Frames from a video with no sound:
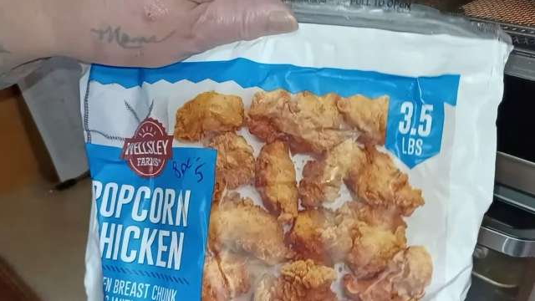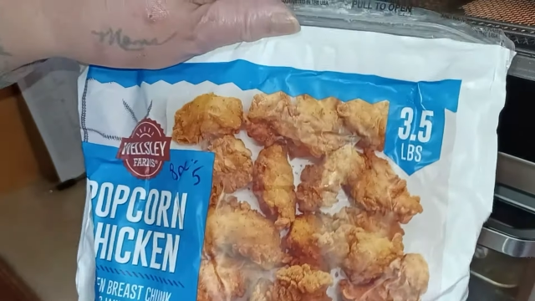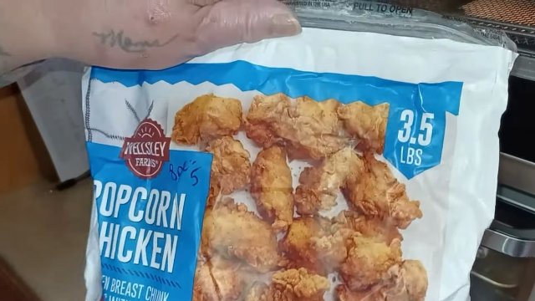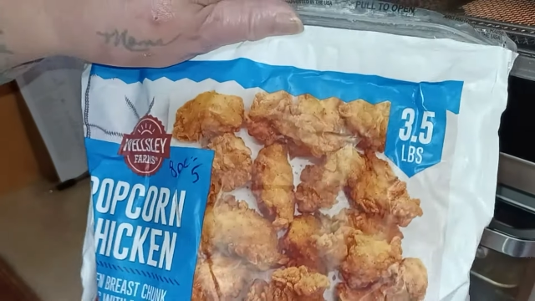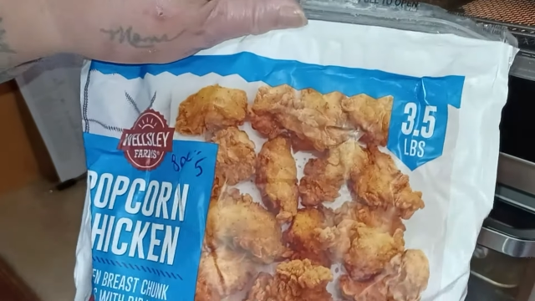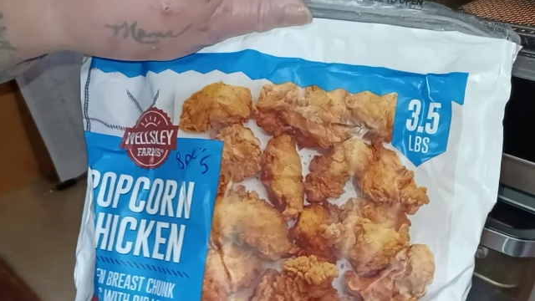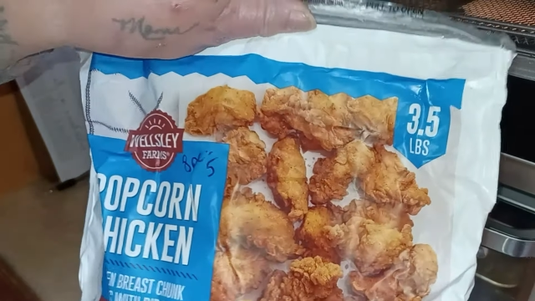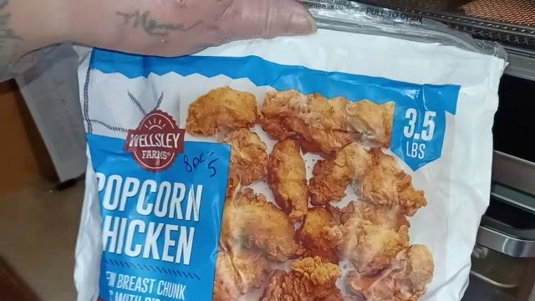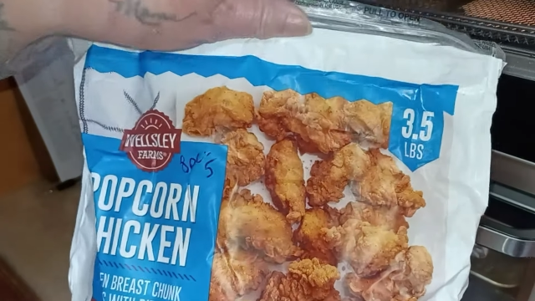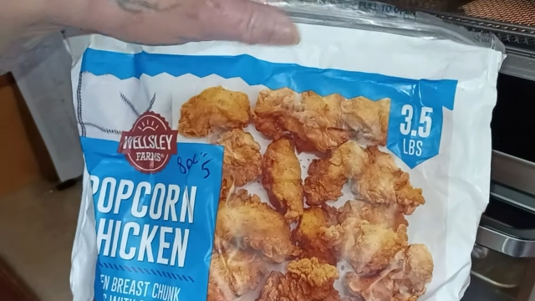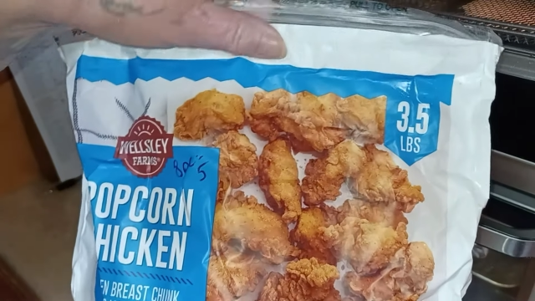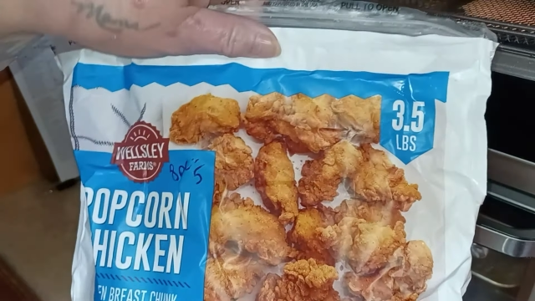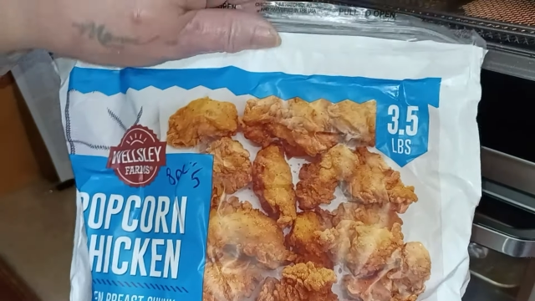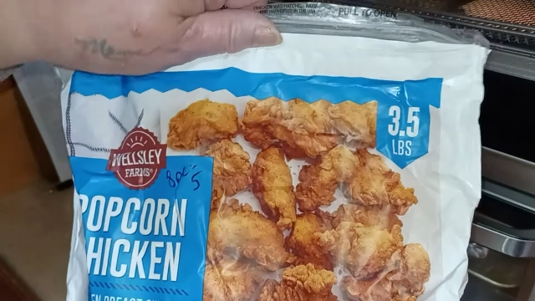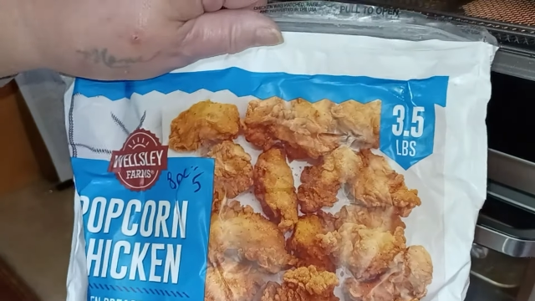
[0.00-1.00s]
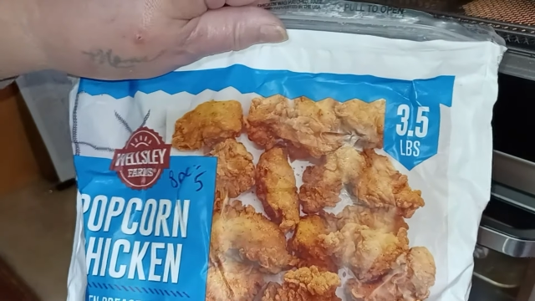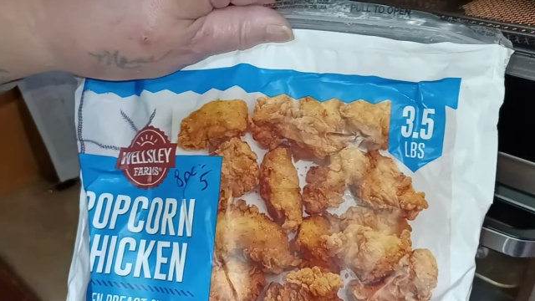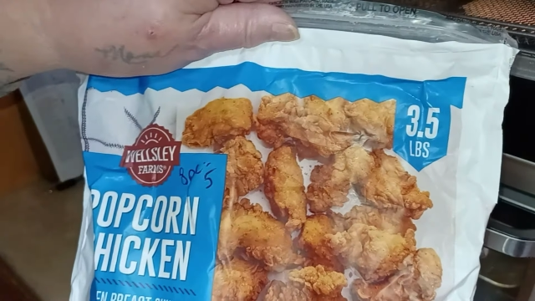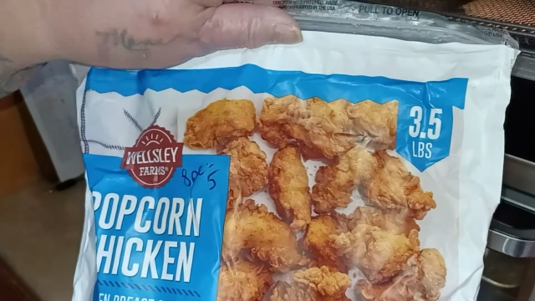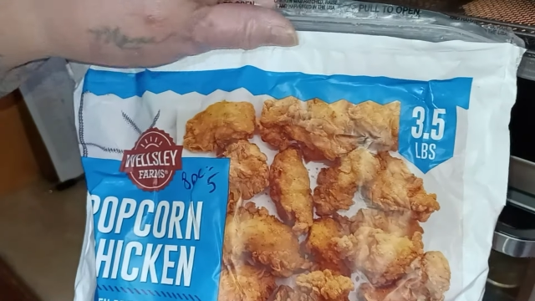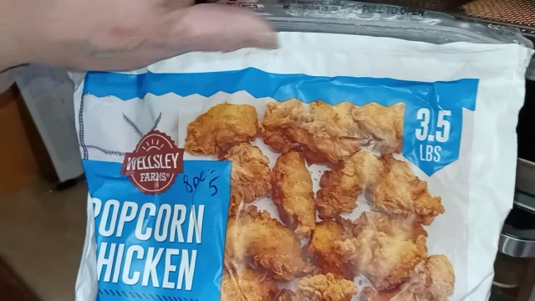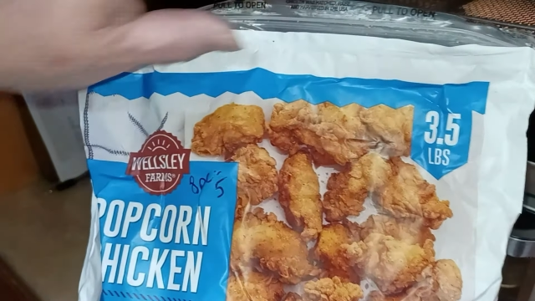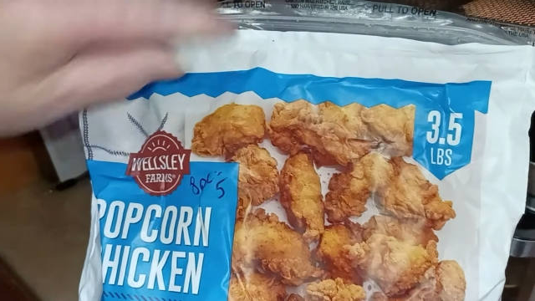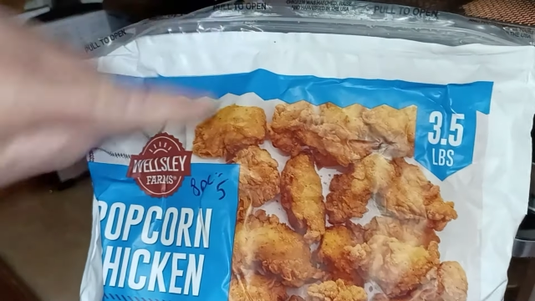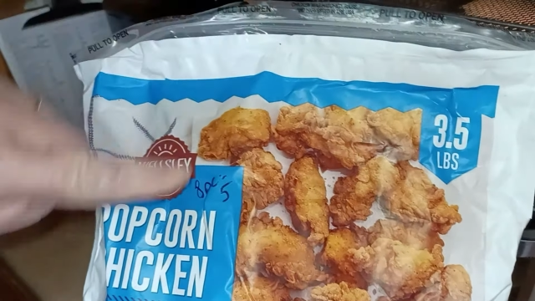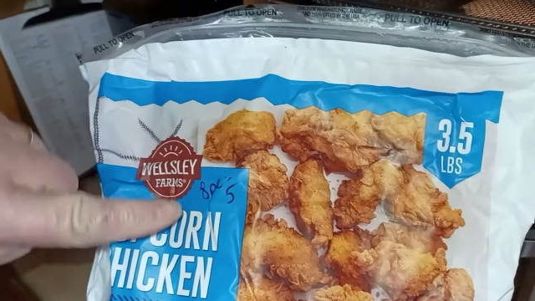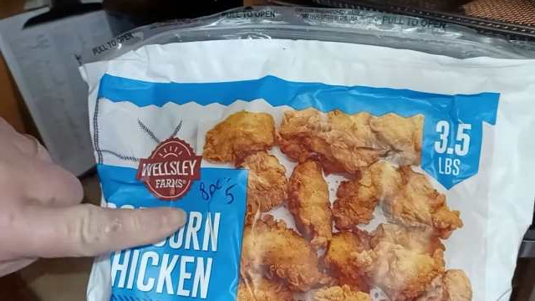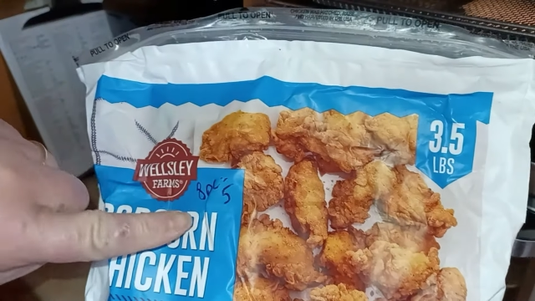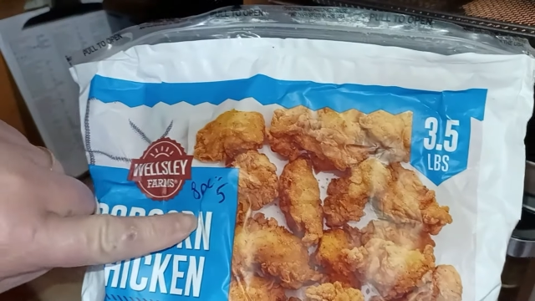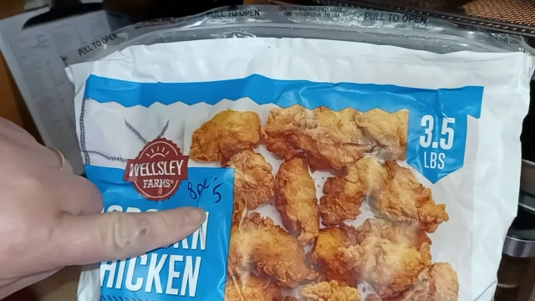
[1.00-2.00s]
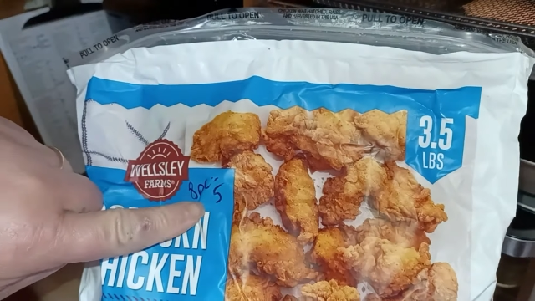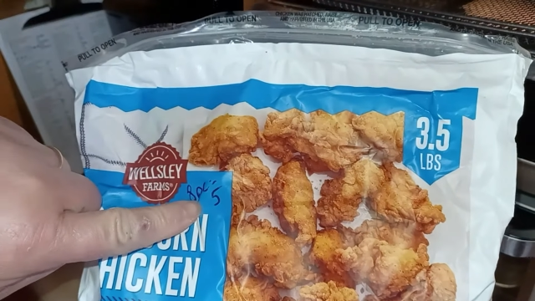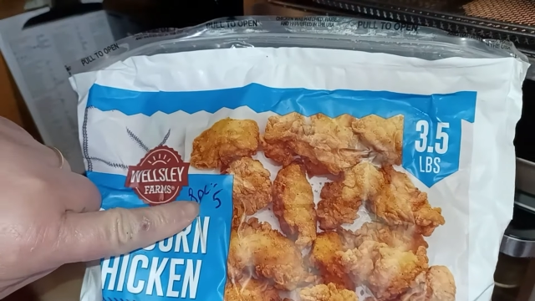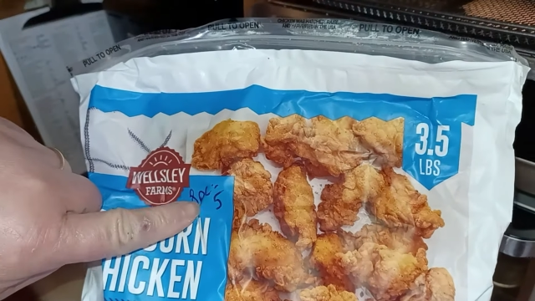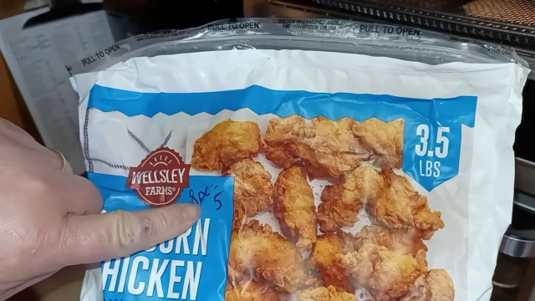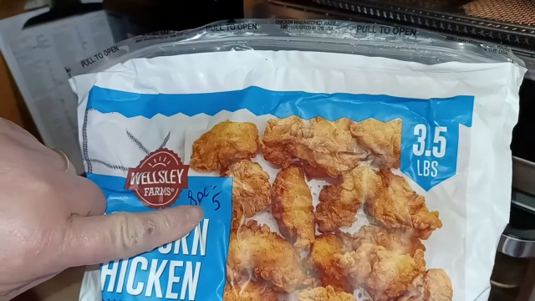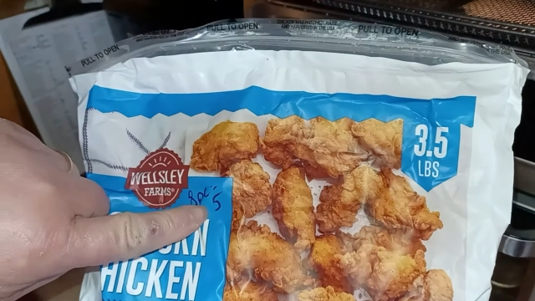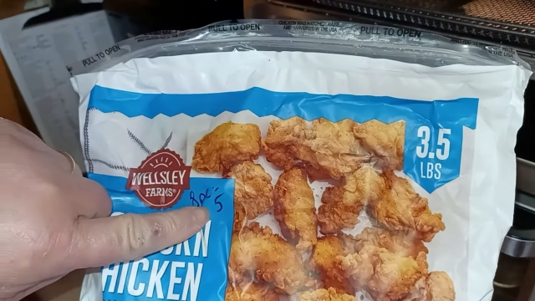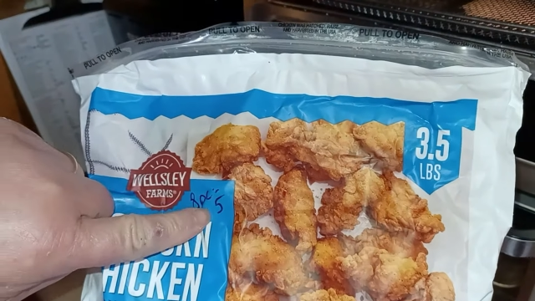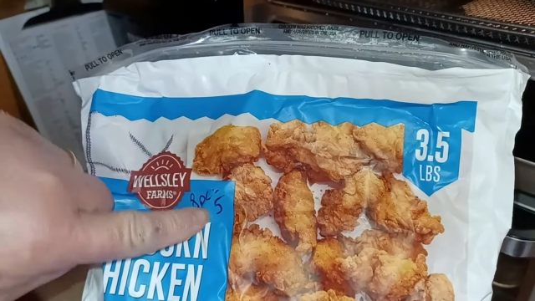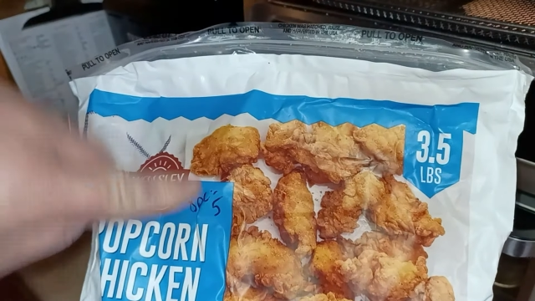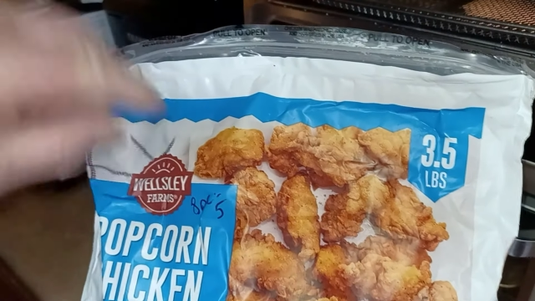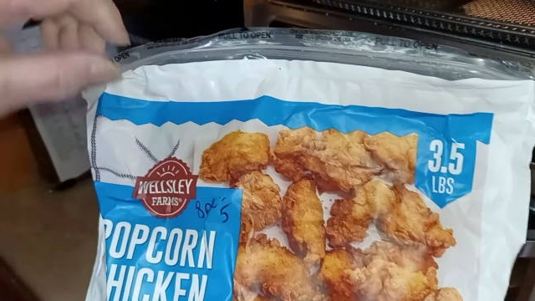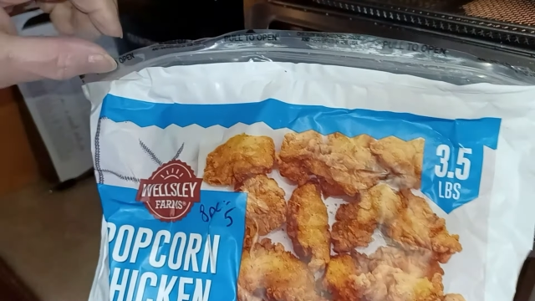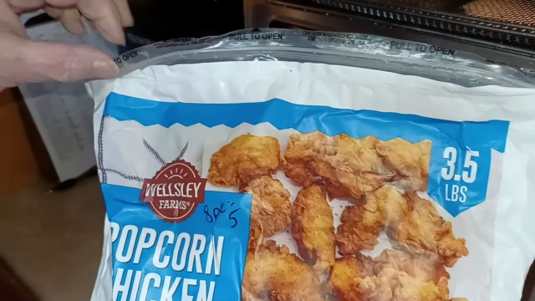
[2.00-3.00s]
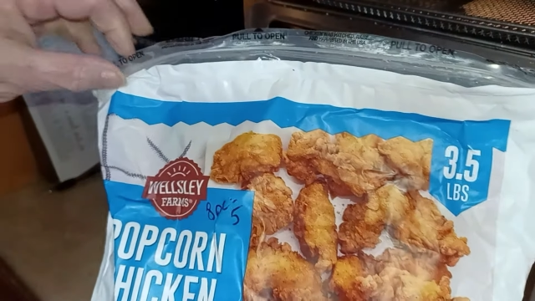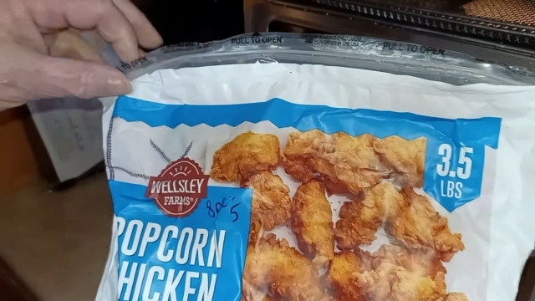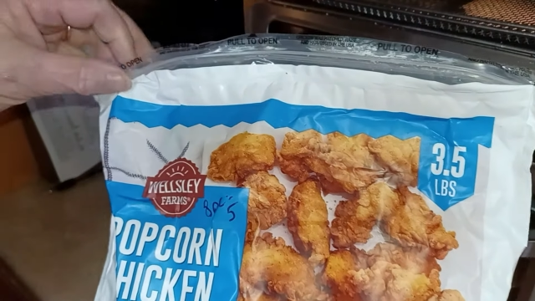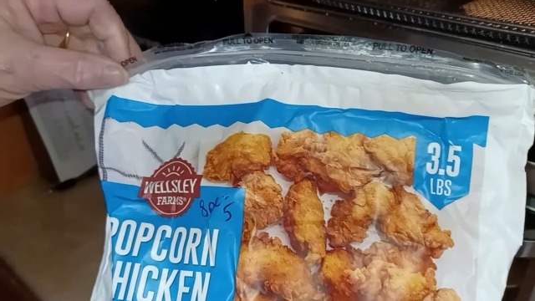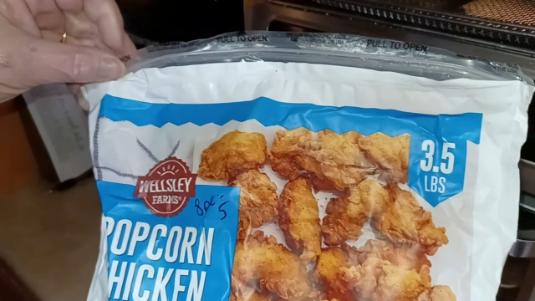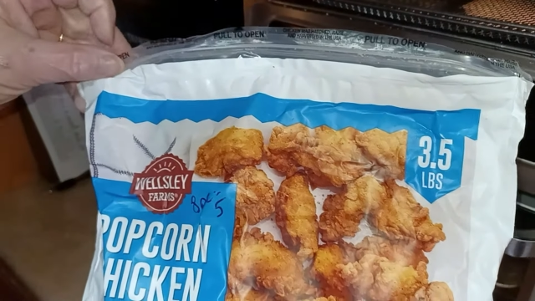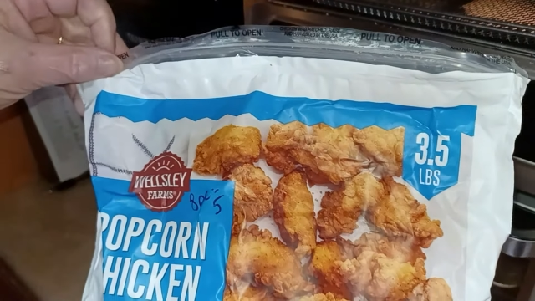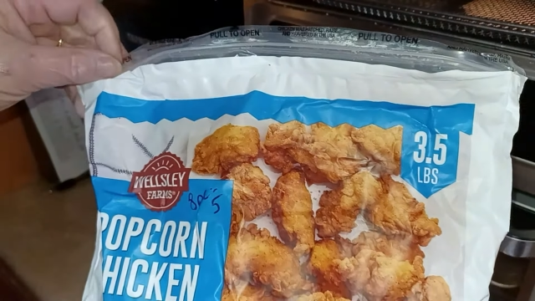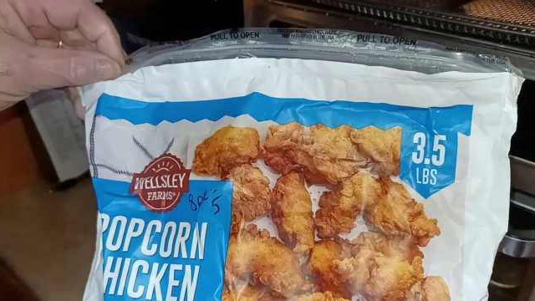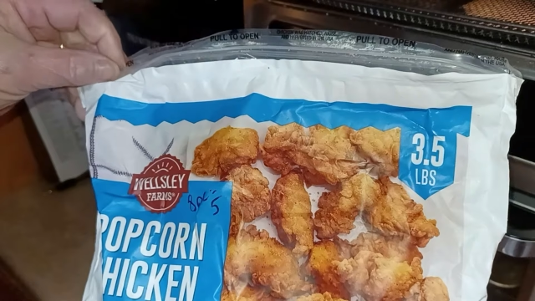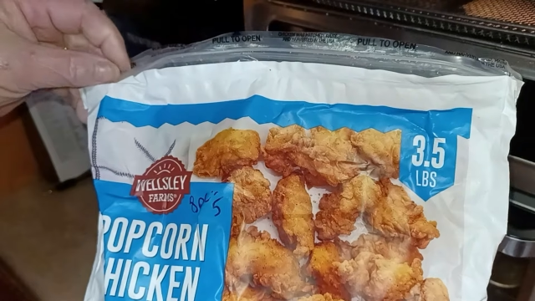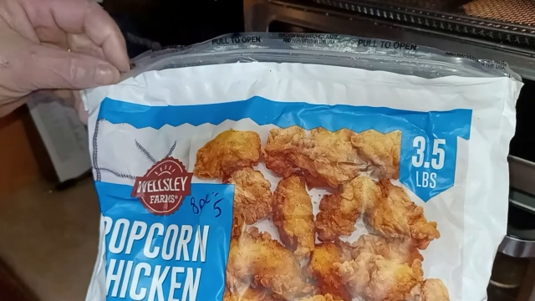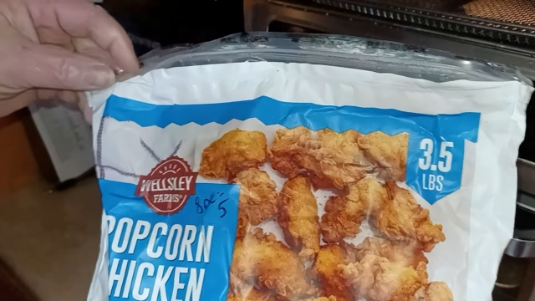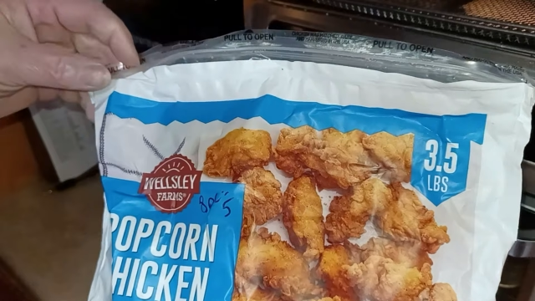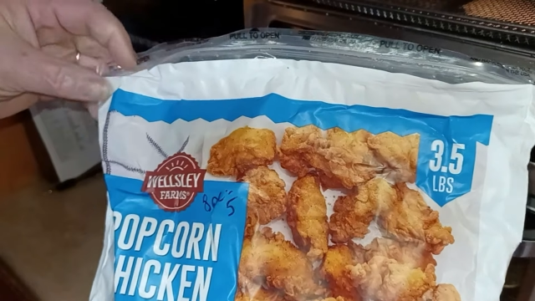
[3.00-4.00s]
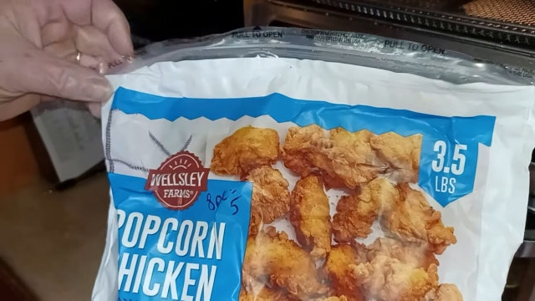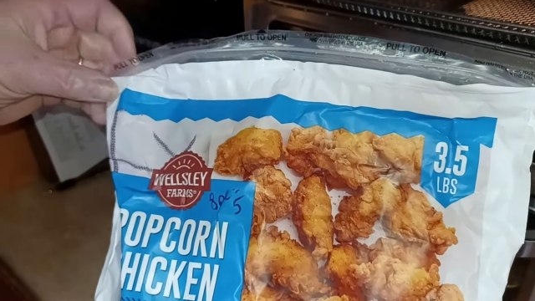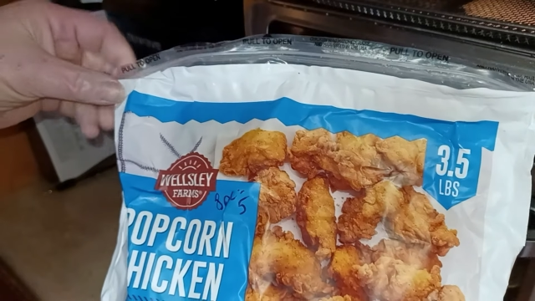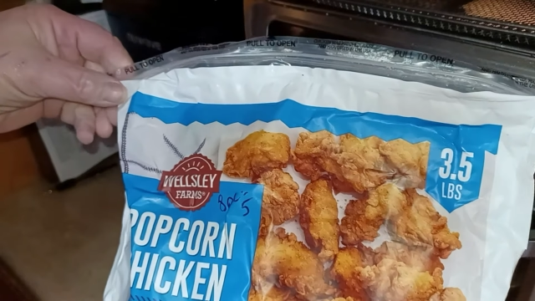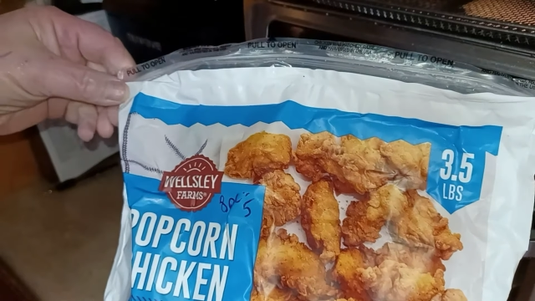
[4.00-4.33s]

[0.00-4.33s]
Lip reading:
Nobody's mouth can be seen.